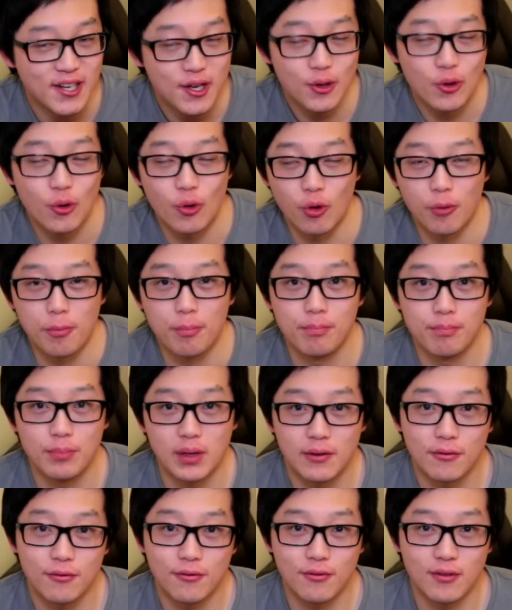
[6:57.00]
or
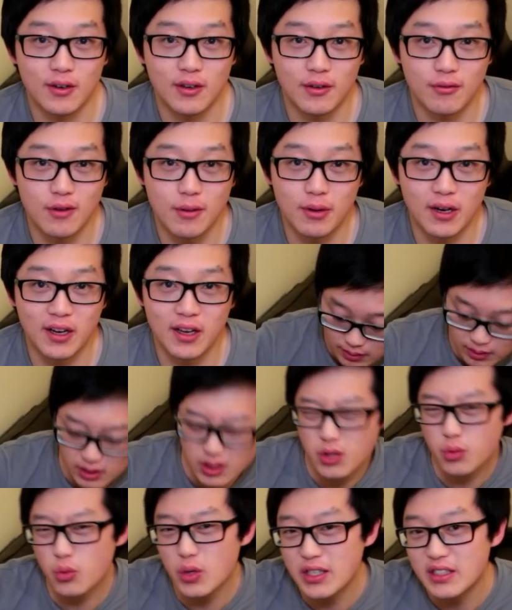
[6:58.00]
beef ribeye, the
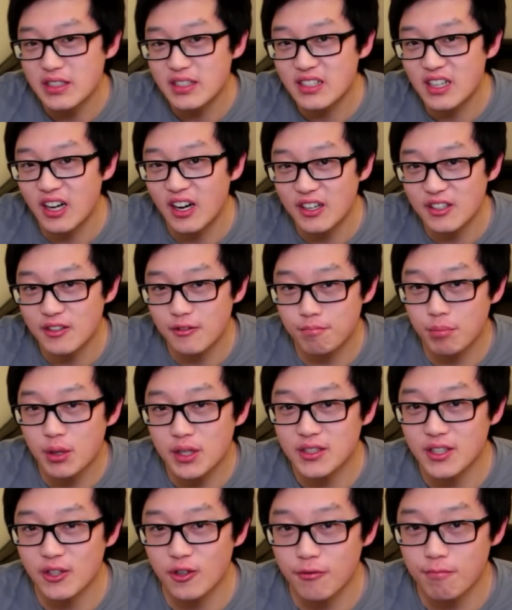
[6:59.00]
sweetness kind of
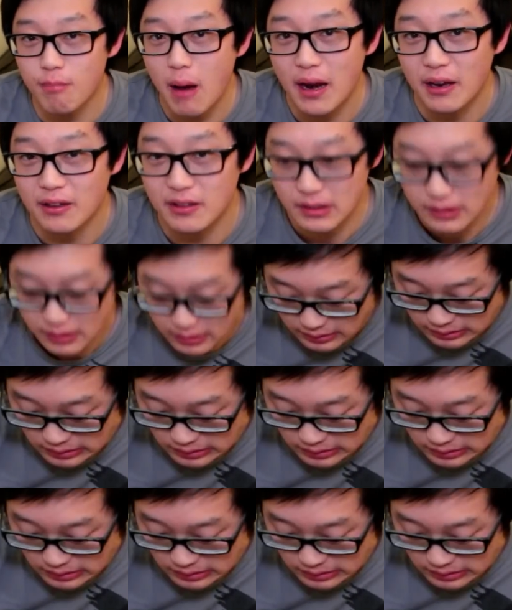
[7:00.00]
puts it off balance.